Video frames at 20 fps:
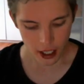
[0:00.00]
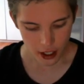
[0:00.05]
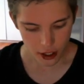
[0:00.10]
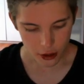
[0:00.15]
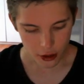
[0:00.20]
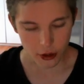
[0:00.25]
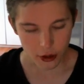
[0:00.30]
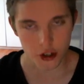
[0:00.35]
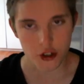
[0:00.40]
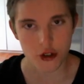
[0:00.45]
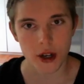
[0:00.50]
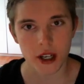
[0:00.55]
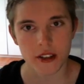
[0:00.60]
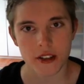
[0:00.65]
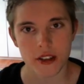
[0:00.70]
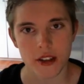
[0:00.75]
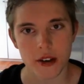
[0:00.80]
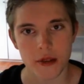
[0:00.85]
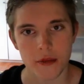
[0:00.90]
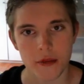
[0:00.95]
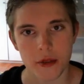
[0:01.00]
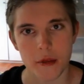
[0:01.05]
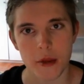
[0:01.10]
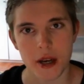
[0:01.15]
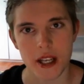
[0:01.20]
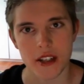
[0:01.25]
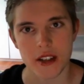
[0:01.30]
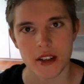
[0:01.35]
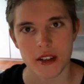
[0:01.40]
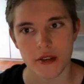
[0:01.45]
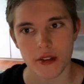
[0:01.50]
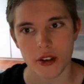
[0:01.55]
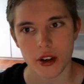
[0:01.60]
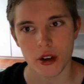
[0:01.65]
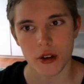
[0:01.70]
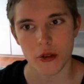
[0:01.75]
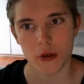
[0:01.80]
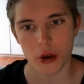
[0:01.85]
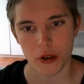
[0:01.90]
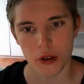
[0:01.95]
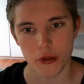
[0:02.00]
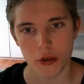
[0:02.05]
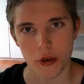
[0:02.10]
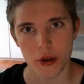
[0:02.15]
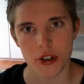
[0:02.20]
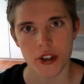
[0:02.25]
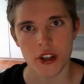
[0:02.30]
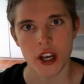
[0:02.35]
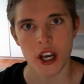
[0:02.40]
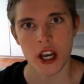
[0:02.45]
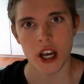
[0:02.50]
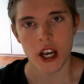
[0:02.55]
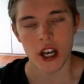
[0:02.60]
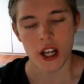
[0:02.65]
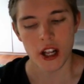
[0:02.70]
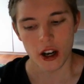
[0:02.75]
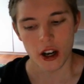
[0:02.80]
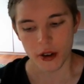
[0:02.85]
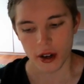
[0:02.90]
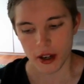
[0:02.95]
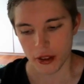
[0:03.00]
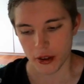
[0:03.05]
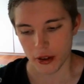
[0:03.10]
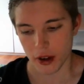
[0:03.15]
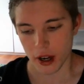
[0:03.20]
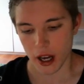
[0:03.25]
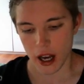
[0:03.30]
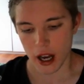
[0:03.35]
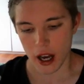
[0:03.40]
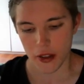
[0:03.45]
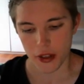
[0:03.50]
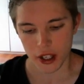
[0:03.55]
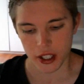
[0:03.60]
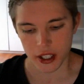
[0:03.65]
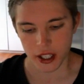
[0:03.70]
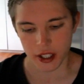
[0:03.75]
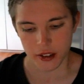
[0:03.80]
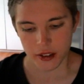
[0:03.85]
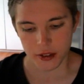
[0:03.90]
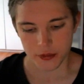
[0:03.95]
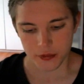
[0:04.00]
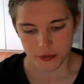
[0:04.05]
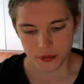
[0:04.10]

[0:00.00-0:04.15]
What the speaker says: to attract a massive workforce. All right, so I think that